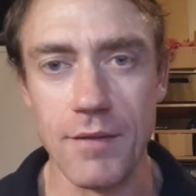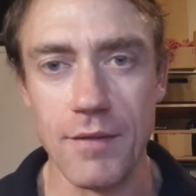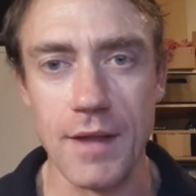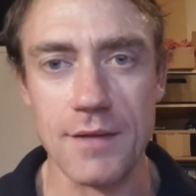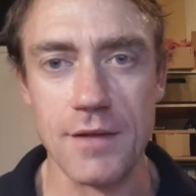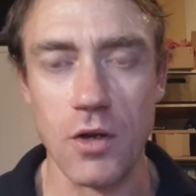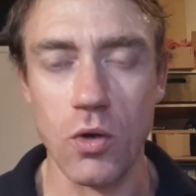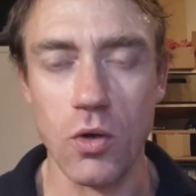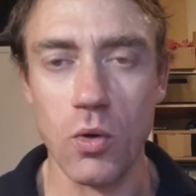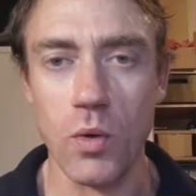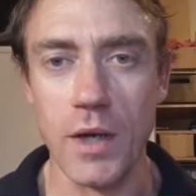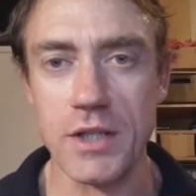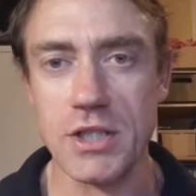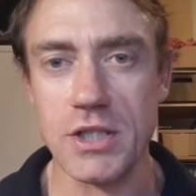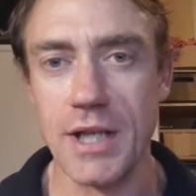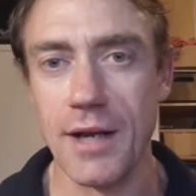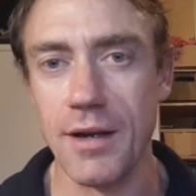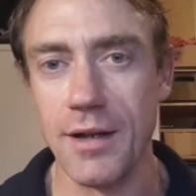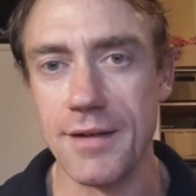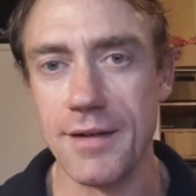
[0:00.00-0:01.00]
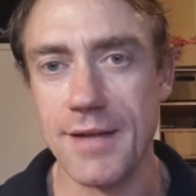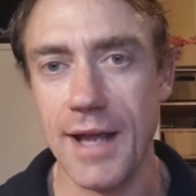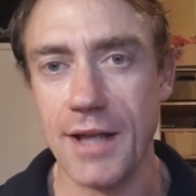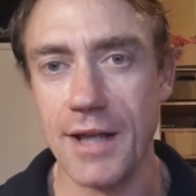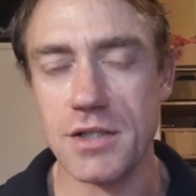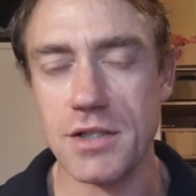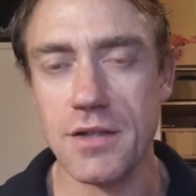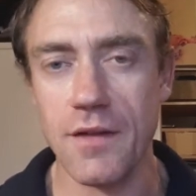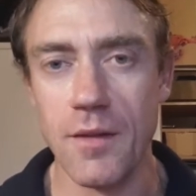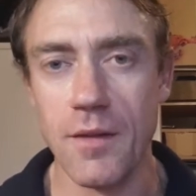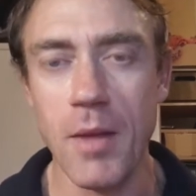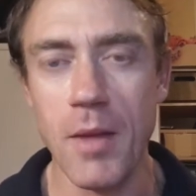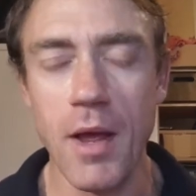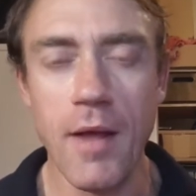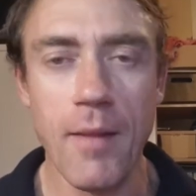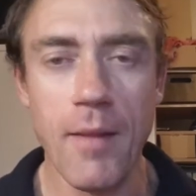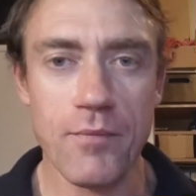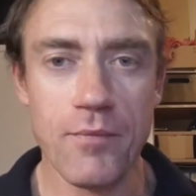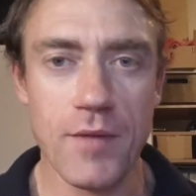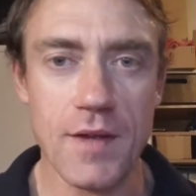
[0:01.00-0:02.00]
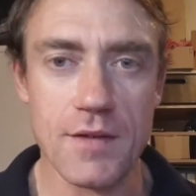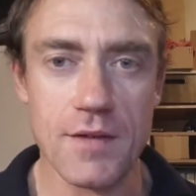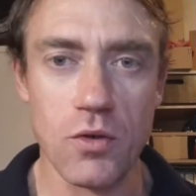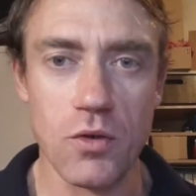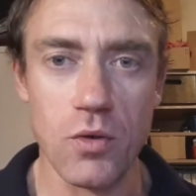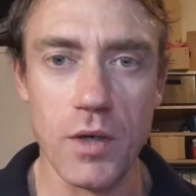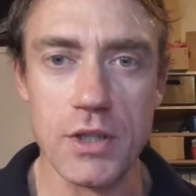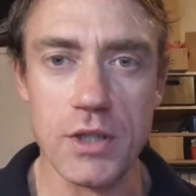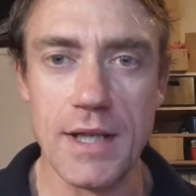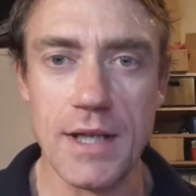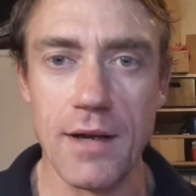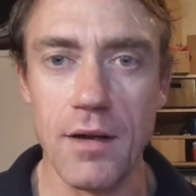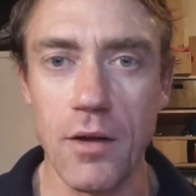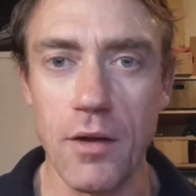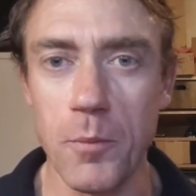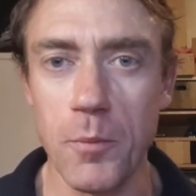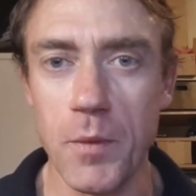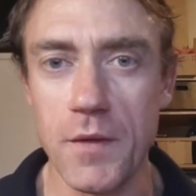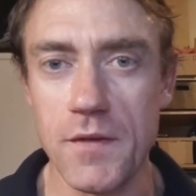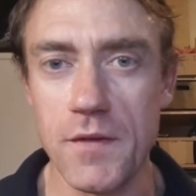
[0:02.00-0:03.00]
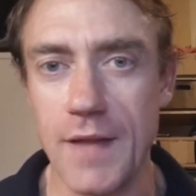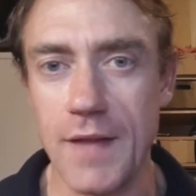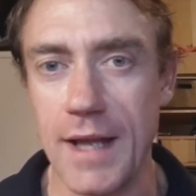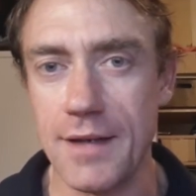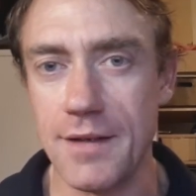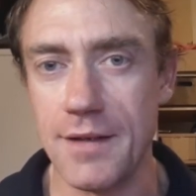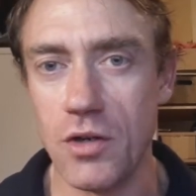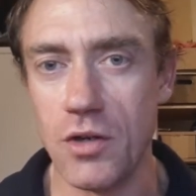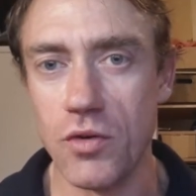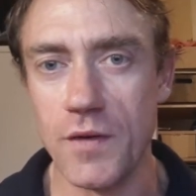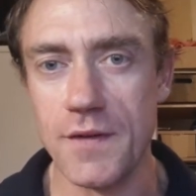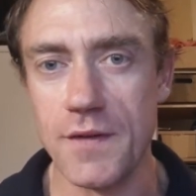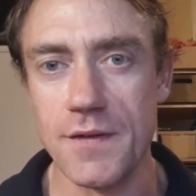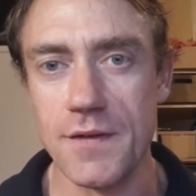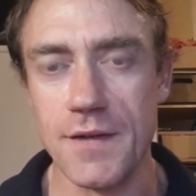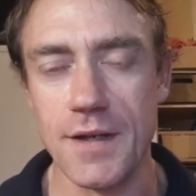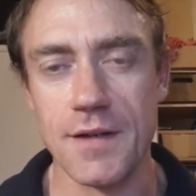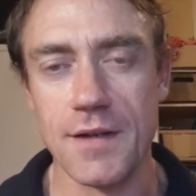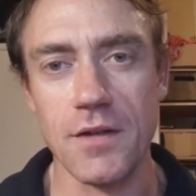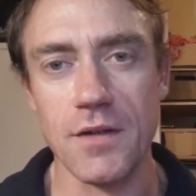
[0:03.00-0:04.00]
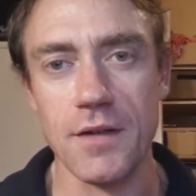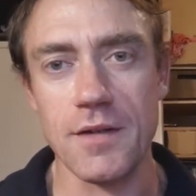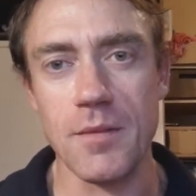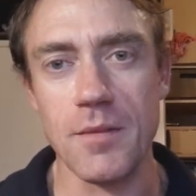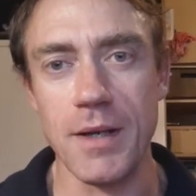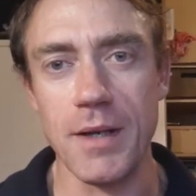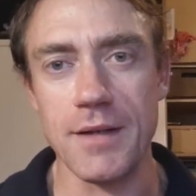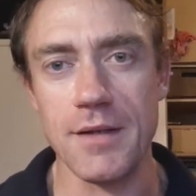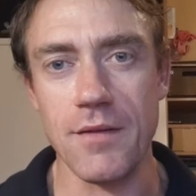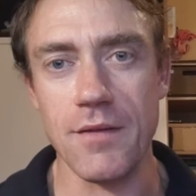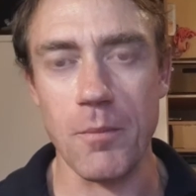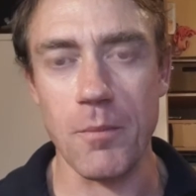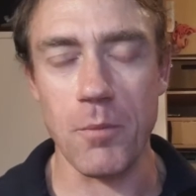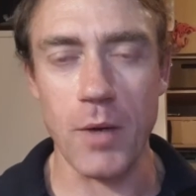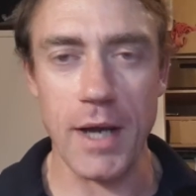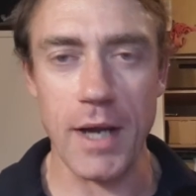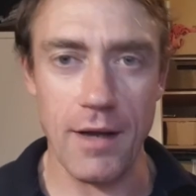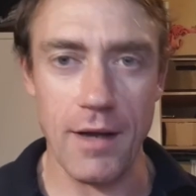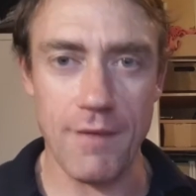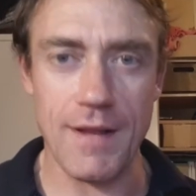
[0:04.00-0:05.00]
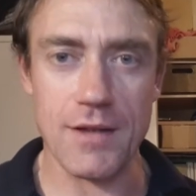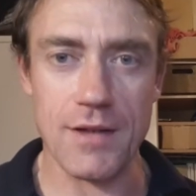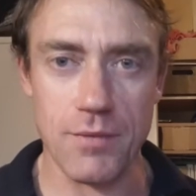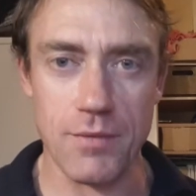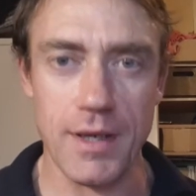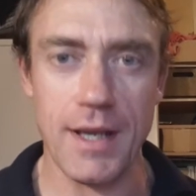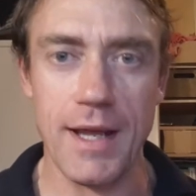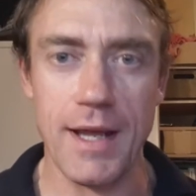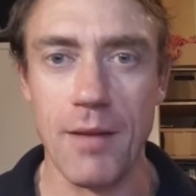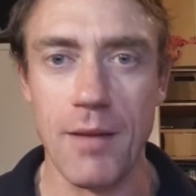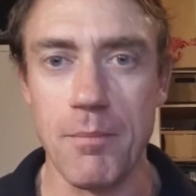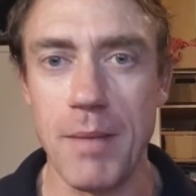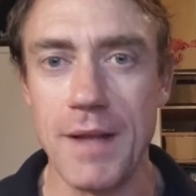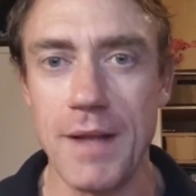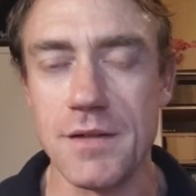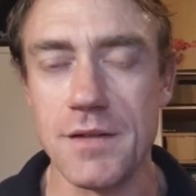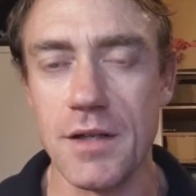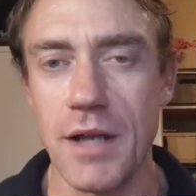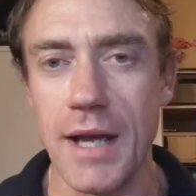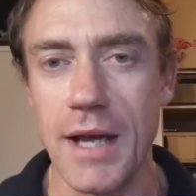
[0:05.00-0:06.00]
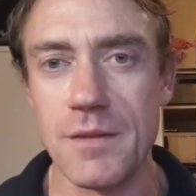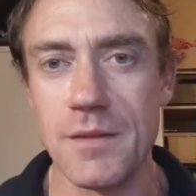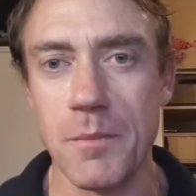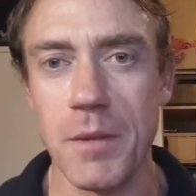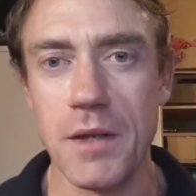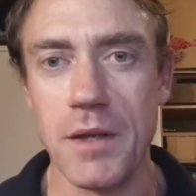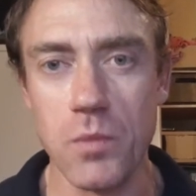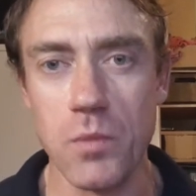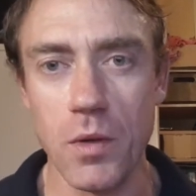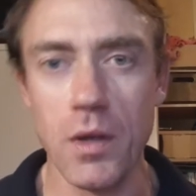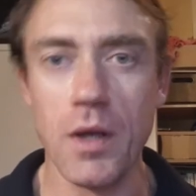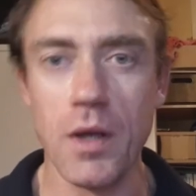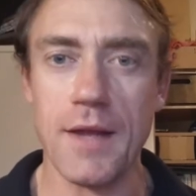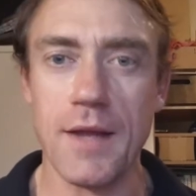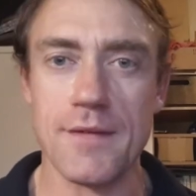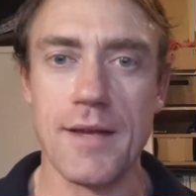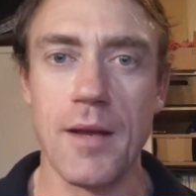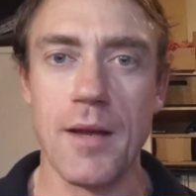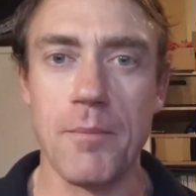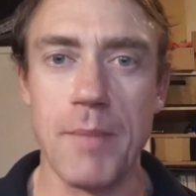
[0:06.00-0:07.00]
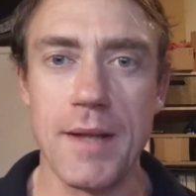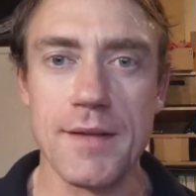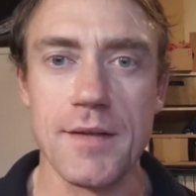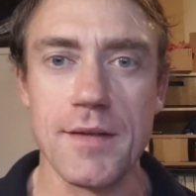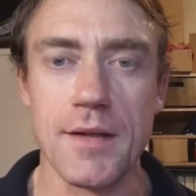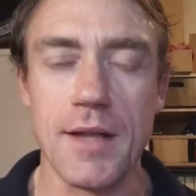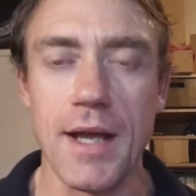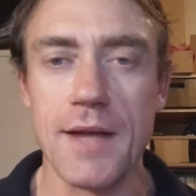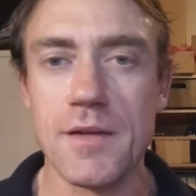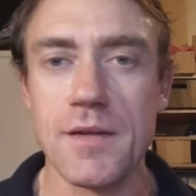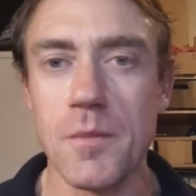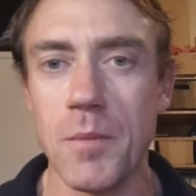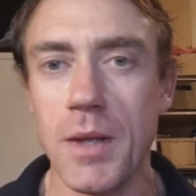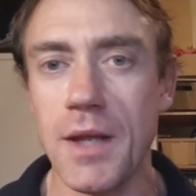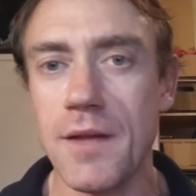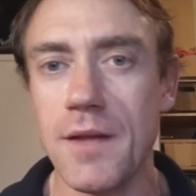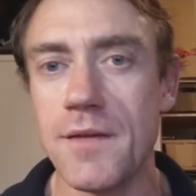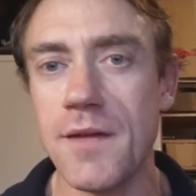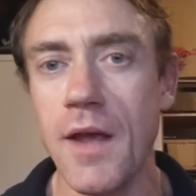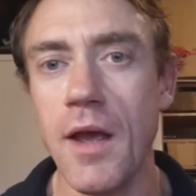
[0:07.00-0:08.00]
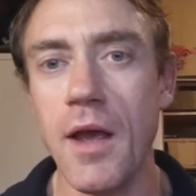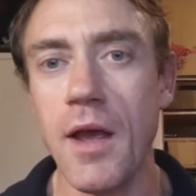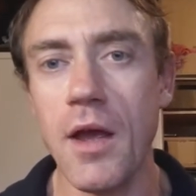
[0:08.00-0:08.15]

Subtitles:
There's a chloride channel attached to them. This chloride channel opens, and that decreases the excitability of the brain. And that's really how benzodiazepines work. It's how benzodiazepines